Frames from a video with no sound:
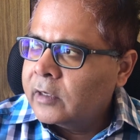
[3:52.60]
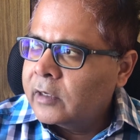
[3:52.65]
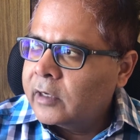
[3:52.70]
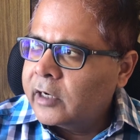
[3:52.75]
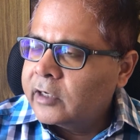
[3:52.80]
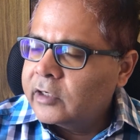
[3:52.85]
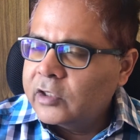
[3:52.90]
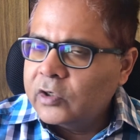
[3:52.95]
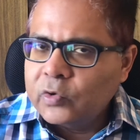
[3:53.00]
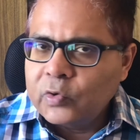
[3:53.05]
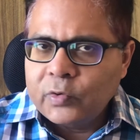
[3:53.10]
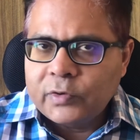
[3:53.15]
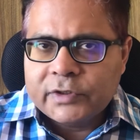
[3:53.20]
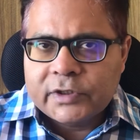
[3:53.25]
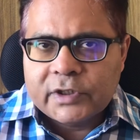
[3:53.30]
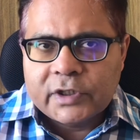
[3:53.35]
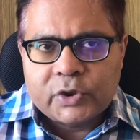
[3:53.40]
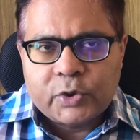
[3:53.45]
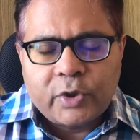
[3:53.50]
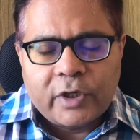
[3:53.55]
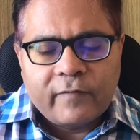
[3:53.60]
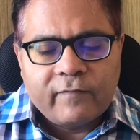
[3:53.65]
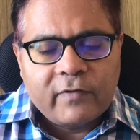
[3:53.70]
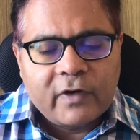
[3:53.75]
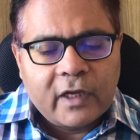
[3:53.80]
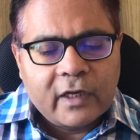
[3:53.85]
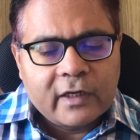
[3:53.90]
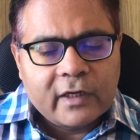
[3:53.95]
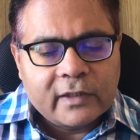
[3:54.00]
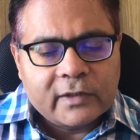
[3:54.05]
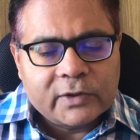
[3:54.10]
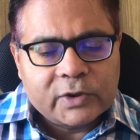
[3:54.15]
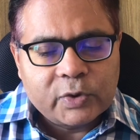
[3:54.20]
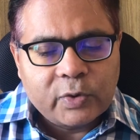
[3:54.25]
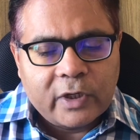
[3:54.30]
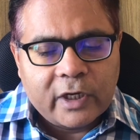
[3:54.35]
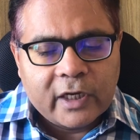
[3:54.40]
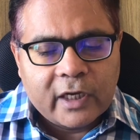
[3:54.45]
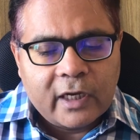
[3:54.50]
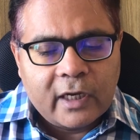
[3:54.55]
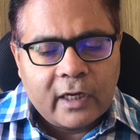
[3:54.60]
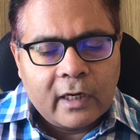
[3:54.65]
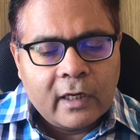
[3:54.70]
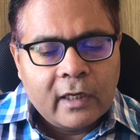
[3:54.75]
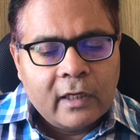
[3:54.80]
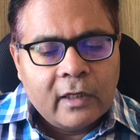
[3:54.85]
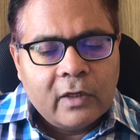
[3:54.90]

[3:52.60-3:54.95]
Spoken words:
and the courses you have taken. So again,